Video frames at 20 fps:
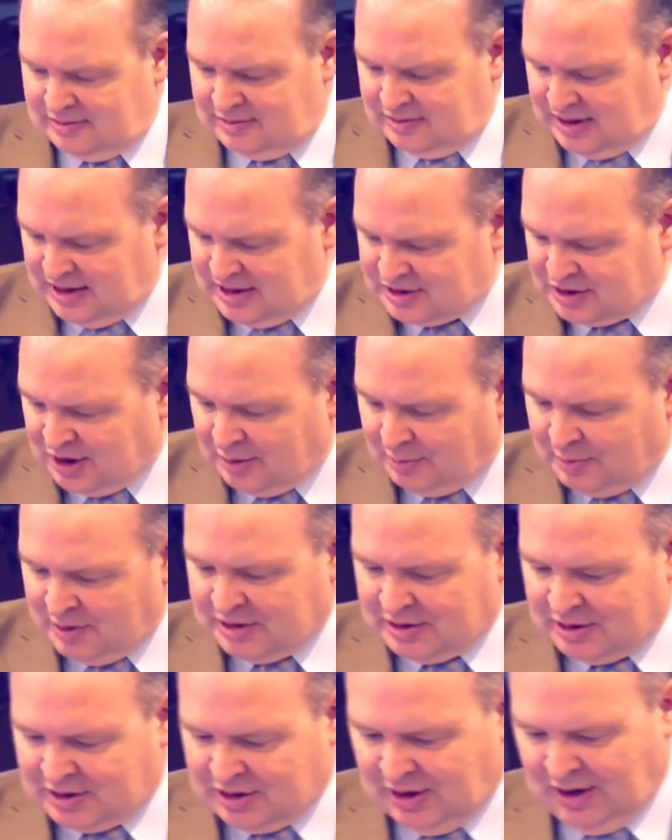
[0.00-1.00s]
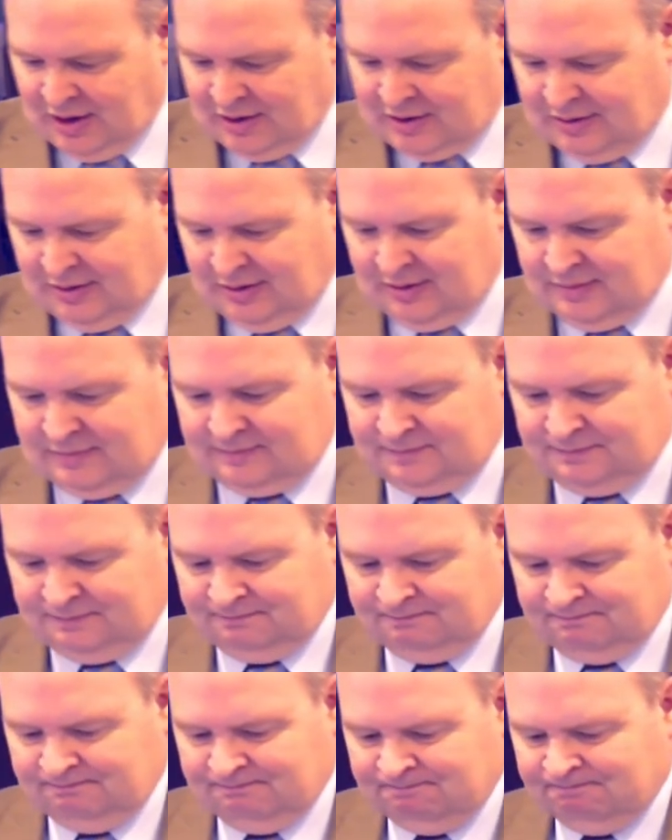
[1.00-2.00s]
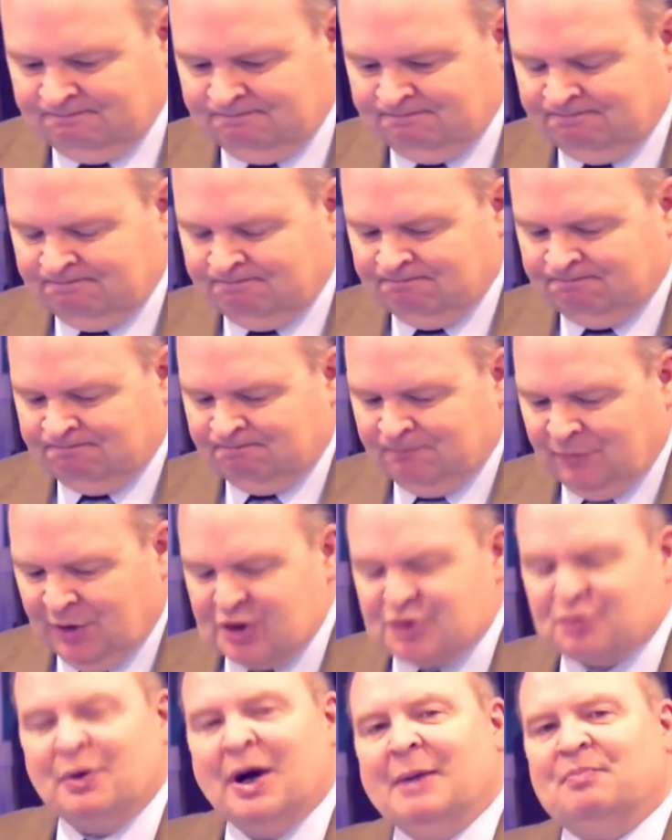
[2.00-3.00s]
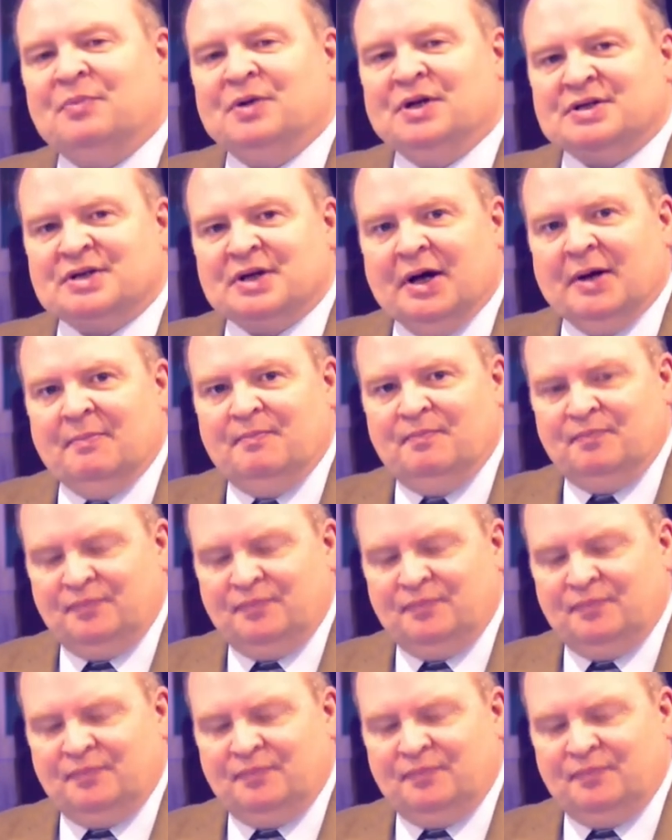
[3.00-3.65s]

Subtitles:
He's going to be the conqueror. Let's wrap this up.